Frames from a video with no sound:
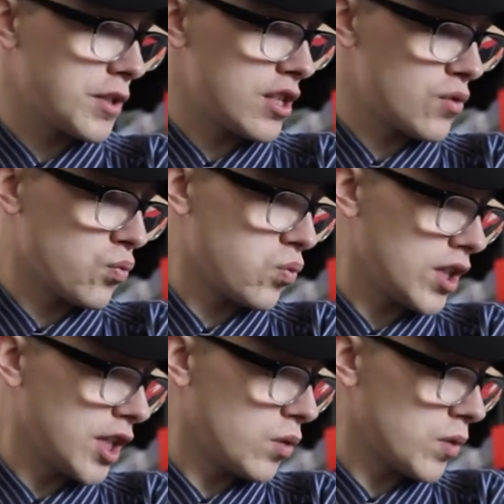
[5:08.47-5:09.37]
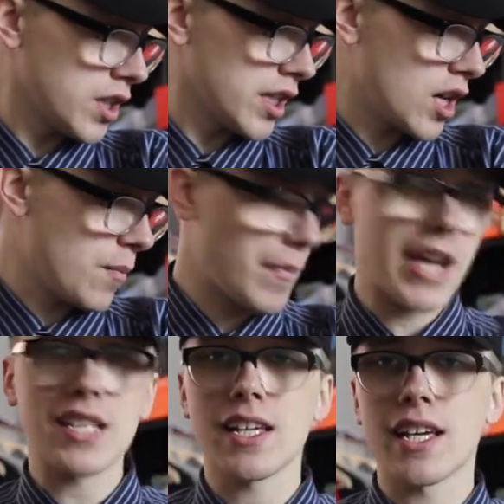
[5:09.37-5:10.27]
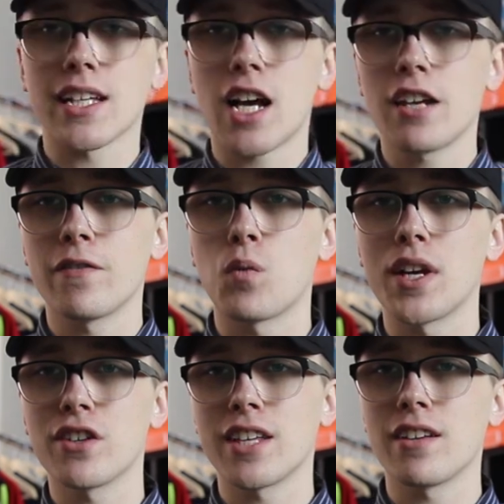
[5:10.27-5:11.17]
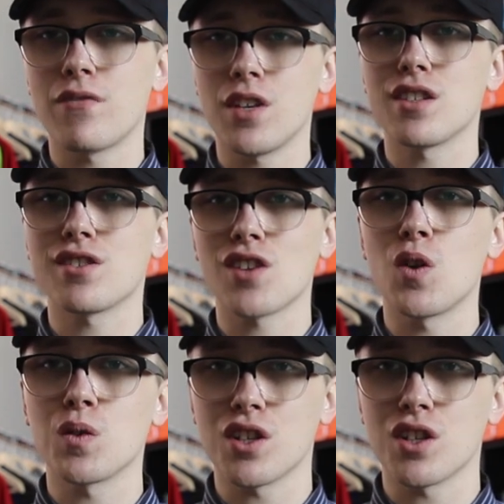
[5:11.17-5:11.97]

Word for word: which is really, really amazing and kind of weird that it fits so